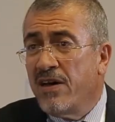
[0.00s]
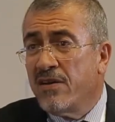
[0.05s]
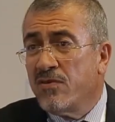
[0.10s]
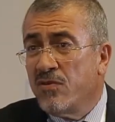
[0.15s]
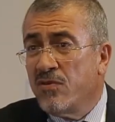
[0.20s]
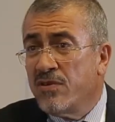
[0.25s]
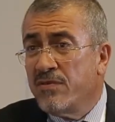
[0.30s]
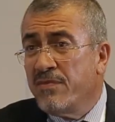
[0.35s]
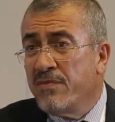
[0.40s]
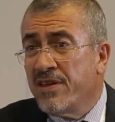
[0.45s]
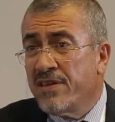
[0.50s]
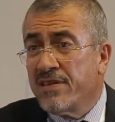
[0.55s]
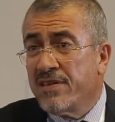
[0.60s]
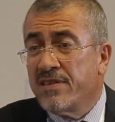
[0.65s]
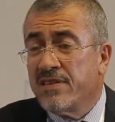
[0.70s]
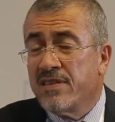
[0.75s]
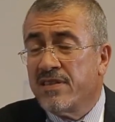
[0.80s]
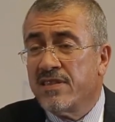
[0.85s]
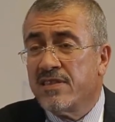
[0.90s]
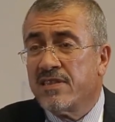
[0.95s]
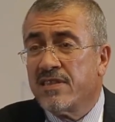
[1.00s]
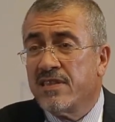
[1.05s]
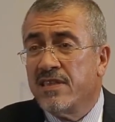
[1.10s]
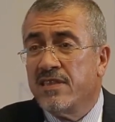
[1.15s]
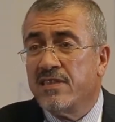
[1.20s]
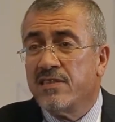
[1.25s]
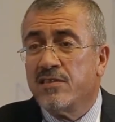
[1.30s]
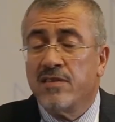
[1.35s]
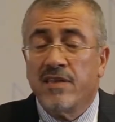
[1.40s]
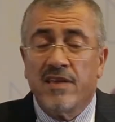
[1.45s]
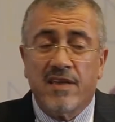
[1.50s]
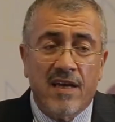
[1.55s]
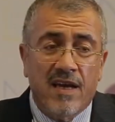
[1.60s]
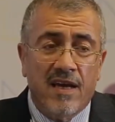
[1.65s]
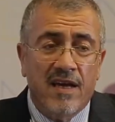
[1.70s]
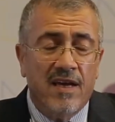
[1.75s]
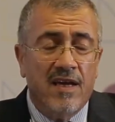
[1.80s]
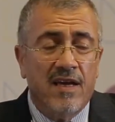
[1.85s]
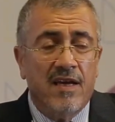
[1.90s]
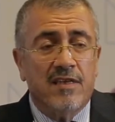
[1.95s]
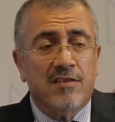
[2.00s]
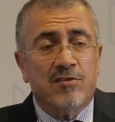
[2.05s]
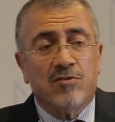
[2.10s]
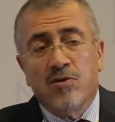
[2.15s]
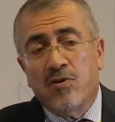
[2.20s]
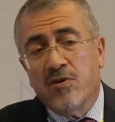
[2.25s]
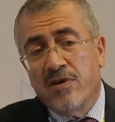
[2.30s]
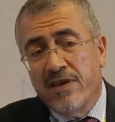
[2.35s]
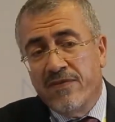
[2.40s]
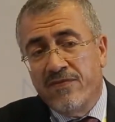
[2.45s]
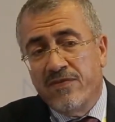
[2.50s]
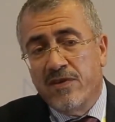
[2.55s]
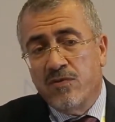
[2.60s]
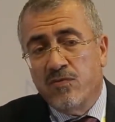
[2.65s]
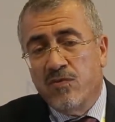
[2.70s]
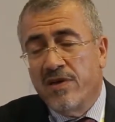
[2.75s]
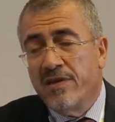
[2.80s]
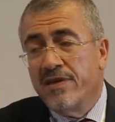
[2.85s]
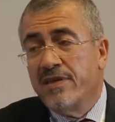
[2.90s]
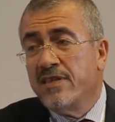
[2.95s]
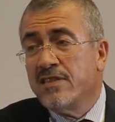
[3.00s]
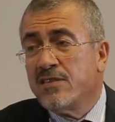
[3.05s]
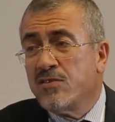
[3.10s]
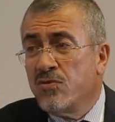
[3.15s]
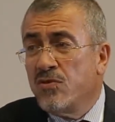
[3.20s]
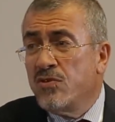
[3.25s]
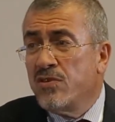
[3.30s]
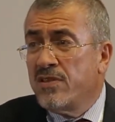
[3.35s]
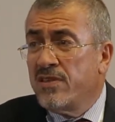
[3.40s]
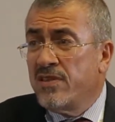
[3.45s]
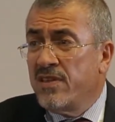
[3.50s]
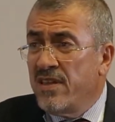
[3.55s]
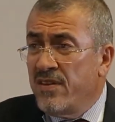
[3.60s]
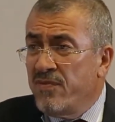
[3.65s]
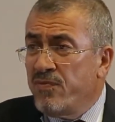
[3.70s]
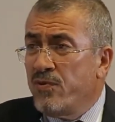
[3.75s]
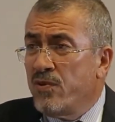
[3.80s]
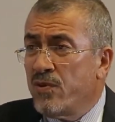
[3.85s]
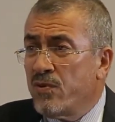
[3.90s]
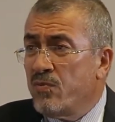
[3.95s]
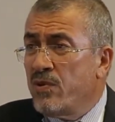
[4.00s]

good marketing skills. So everyone is good for